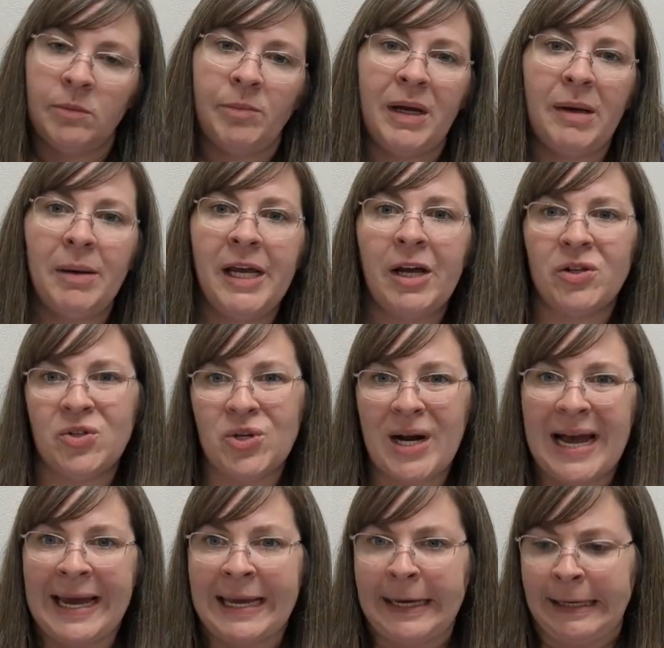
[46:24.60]
maybe I'll
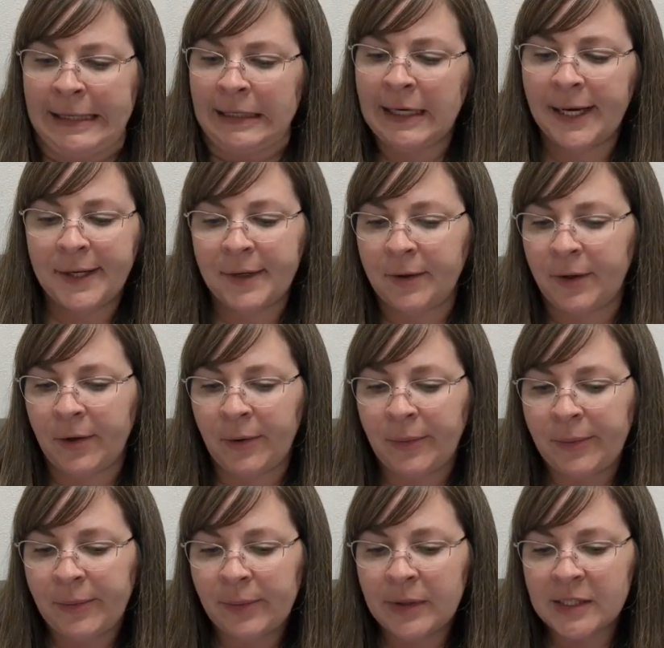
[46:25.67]
try it. I don't know.
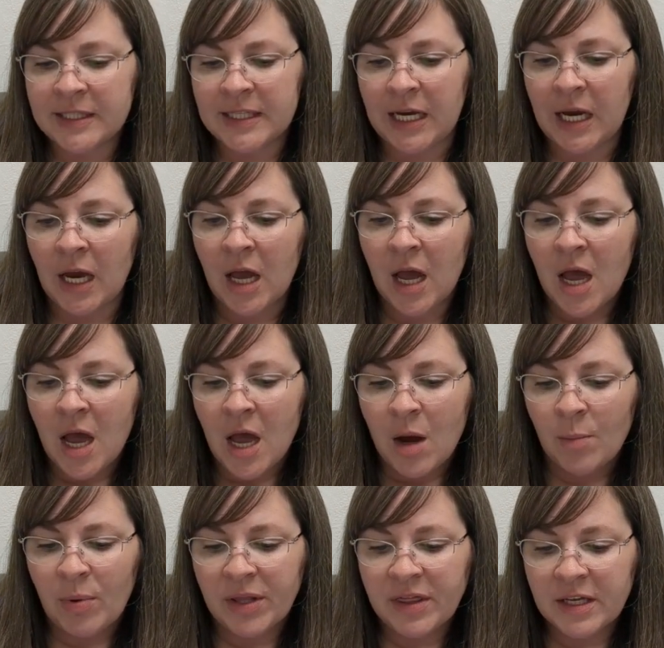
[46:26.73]
We'll see.
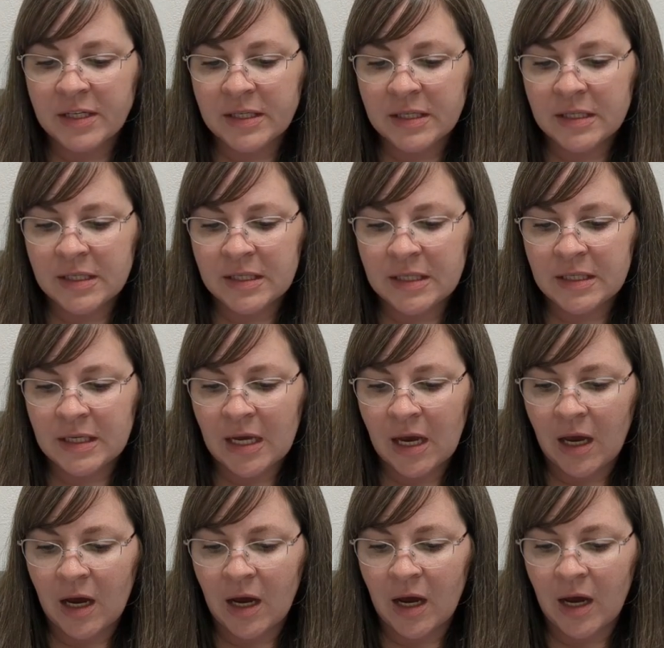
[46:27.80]
But this is
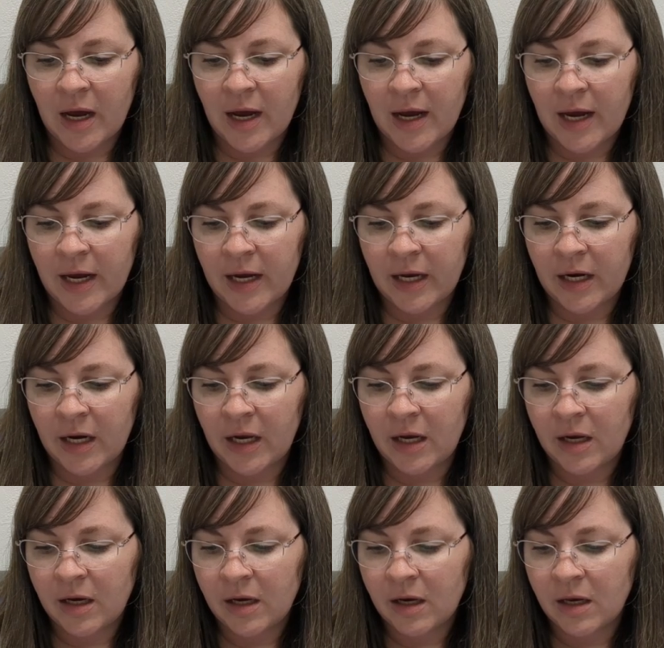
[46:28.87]
on
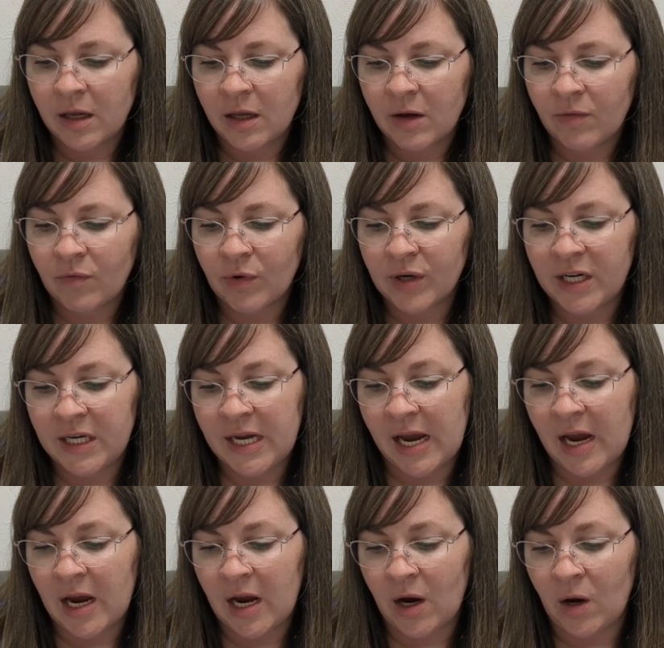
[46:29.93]
40
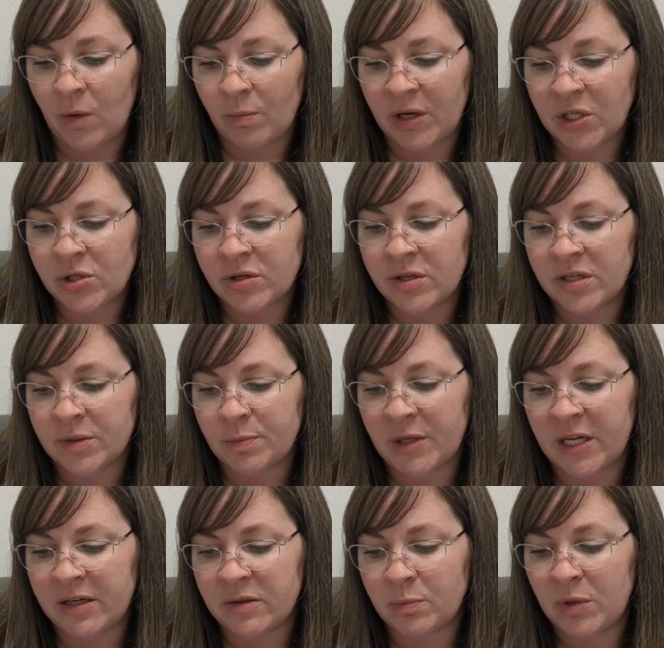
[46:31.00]
count, picture this
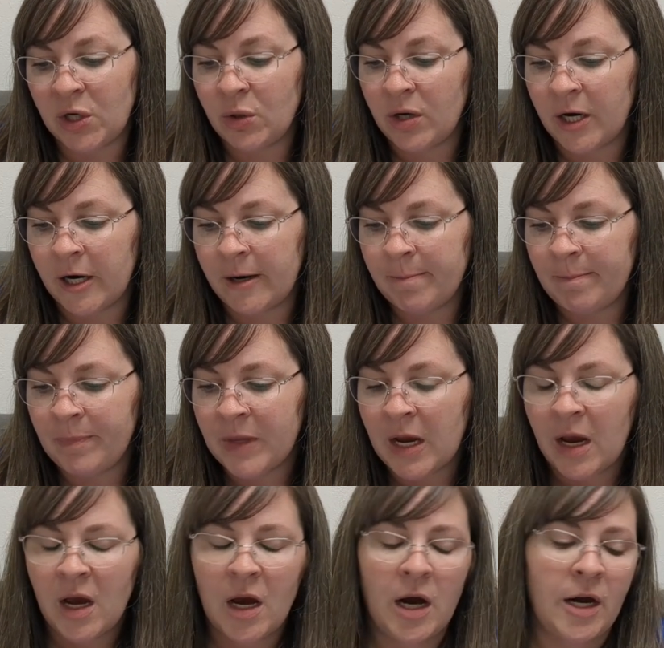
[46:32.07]
plus pewter.
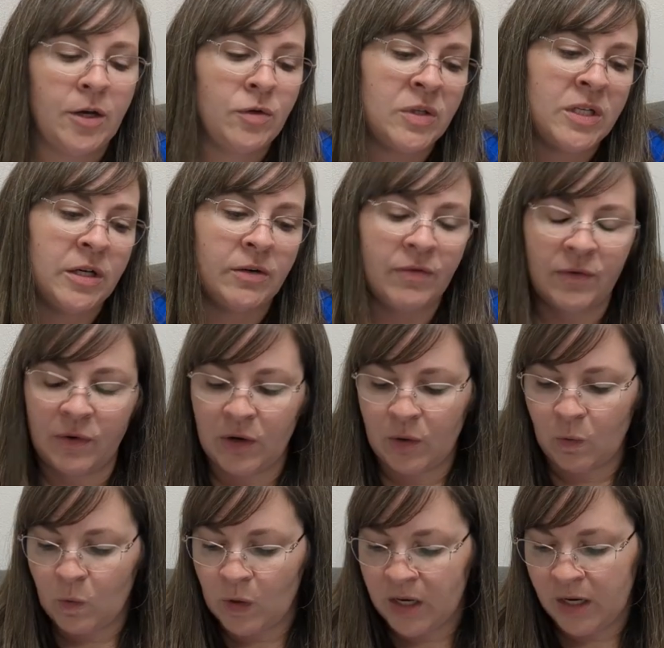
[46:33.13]
I used it for
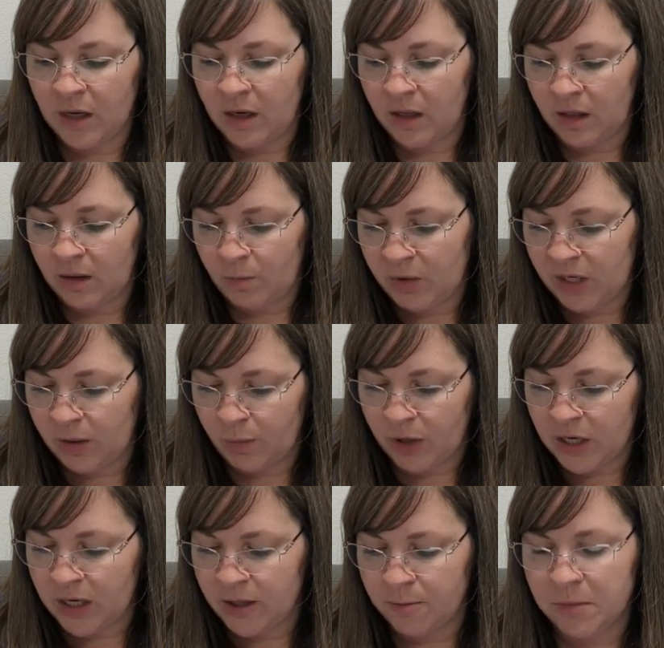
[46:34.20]
one Olympic
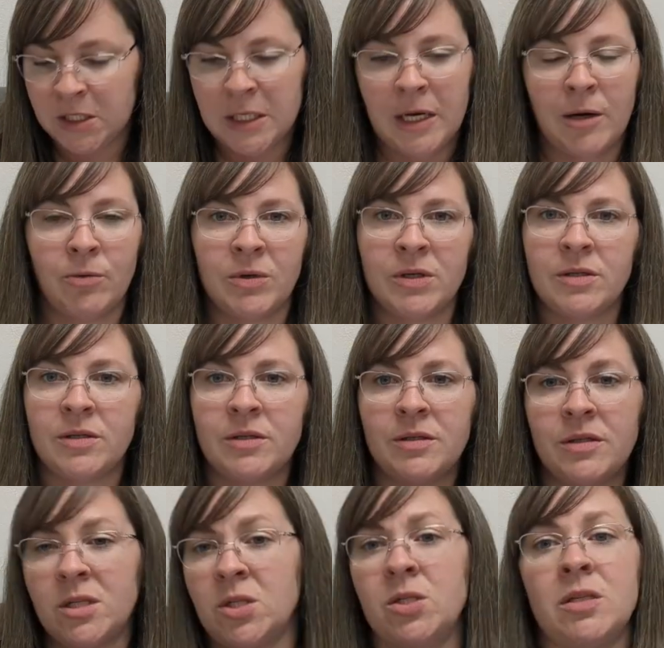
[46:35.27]
prompt. It was
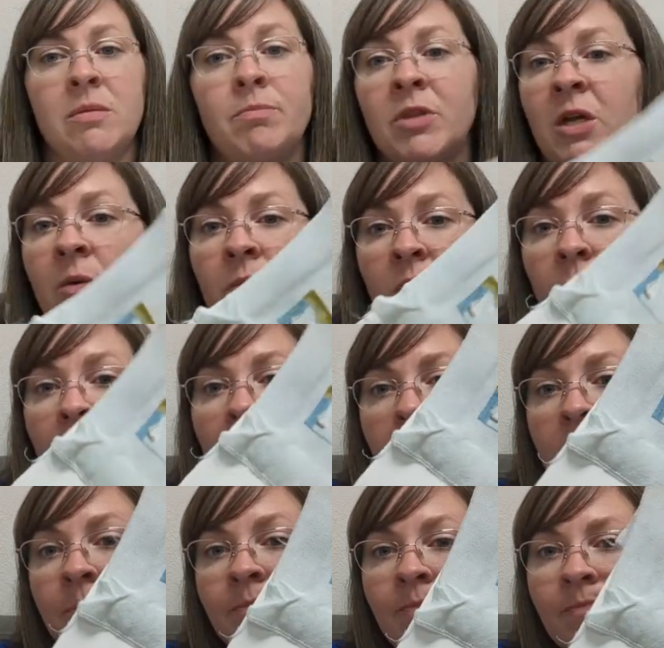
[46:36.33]
just something with
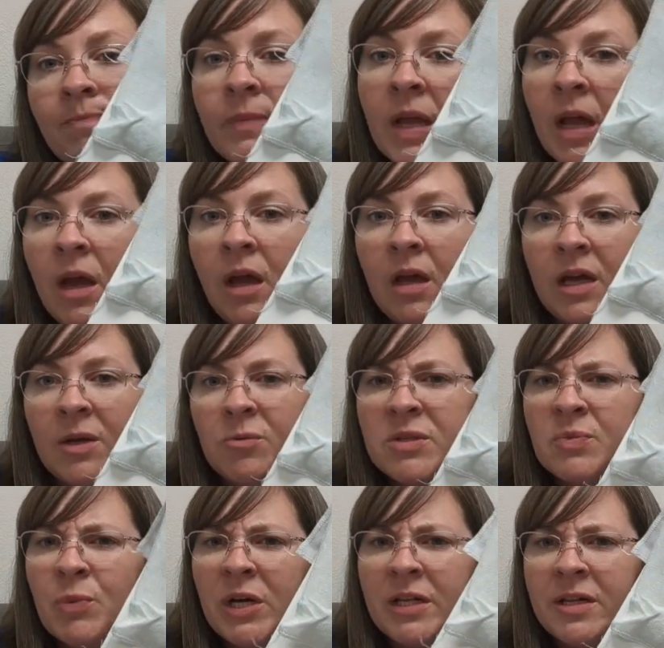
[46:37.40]
water. It
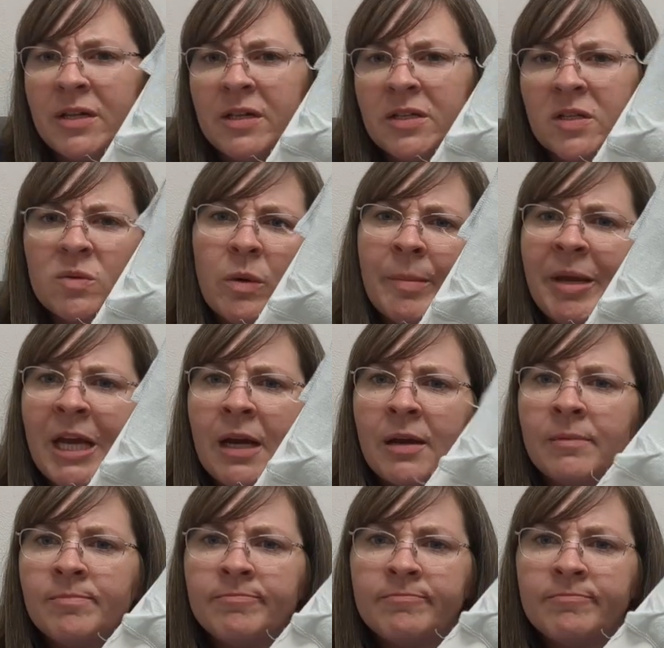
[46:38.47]
was probably the swimming.